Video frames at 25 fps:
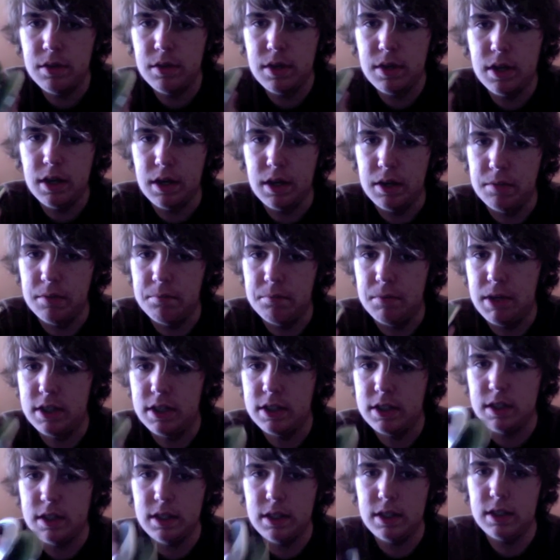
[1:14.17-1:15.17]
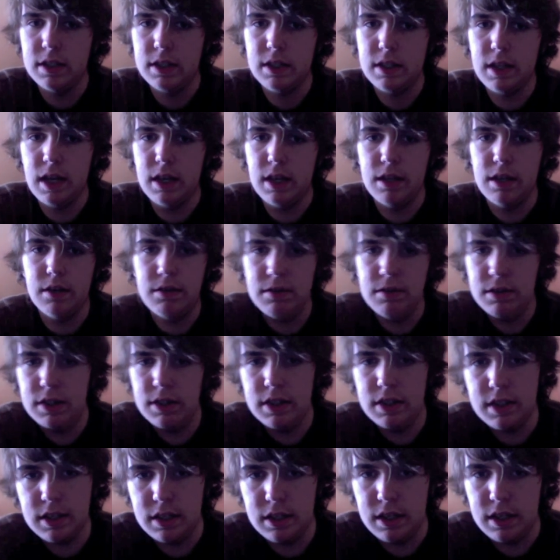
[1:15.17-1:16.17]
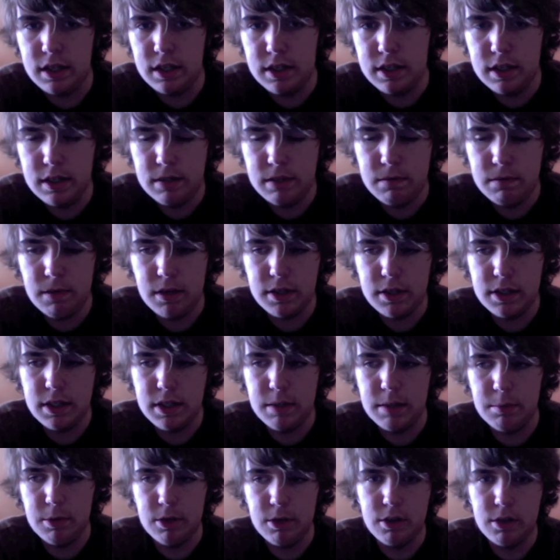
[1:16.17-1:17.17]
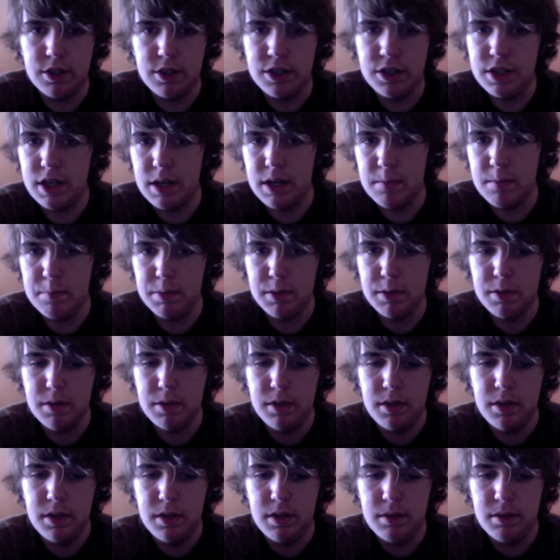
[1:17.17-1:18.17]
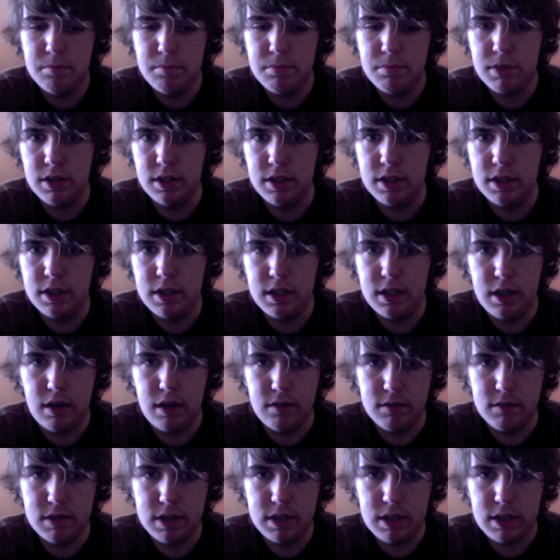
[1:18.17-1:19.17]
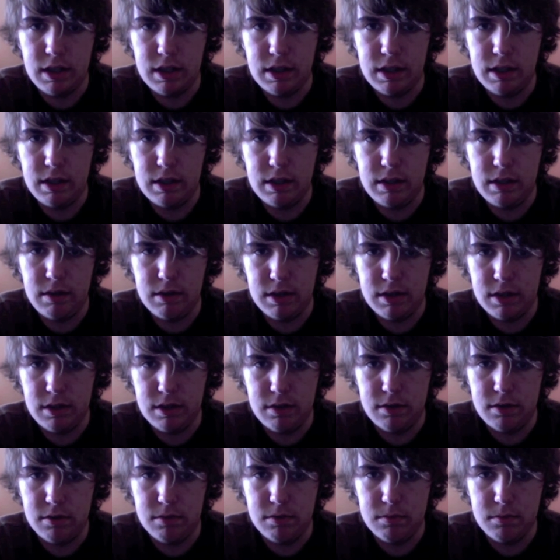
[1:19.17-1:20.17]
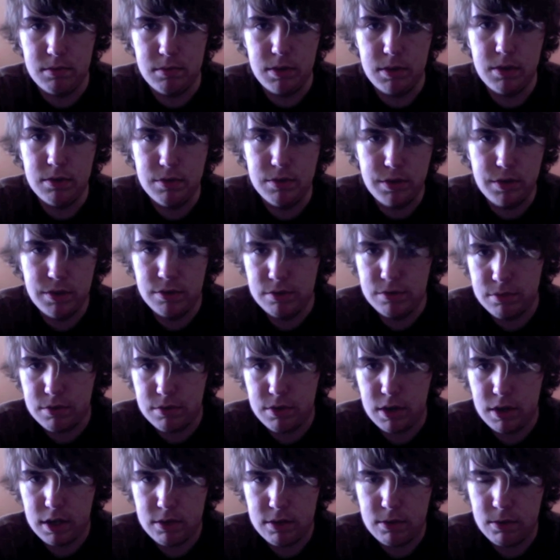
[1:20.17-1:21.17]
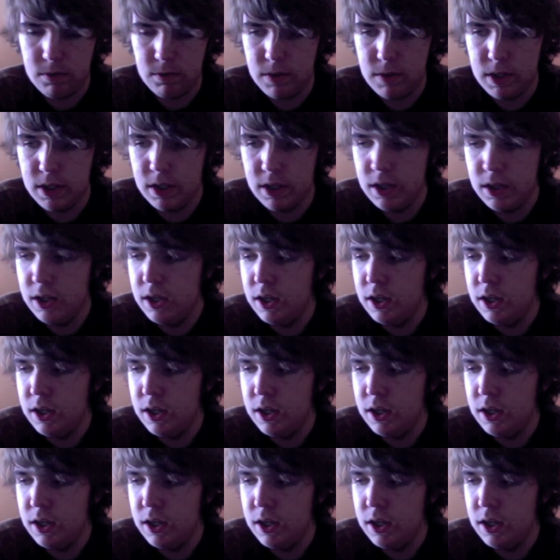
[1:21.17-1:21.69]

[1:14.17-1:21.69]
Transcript: I know it's a lot. It's very similar in shape, but obviously you can do new school tricks with it.